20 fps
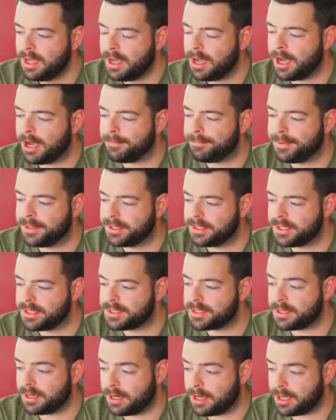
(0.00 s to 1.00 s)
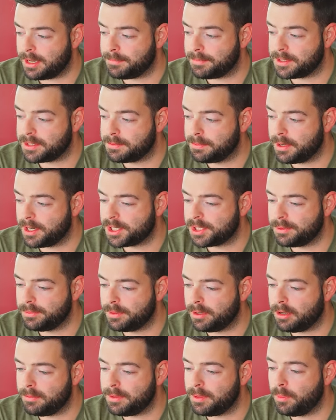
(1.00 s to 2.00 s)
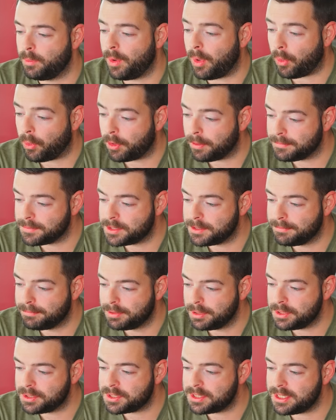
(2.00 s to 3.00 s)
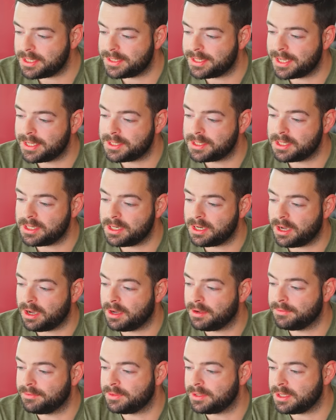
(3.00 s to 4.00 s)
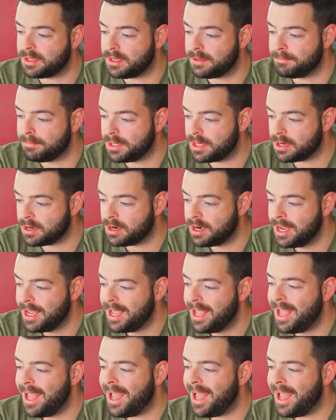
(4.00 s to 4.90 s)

hop bitterness, and hop expression would all be welcome to boost the intensity of the beer.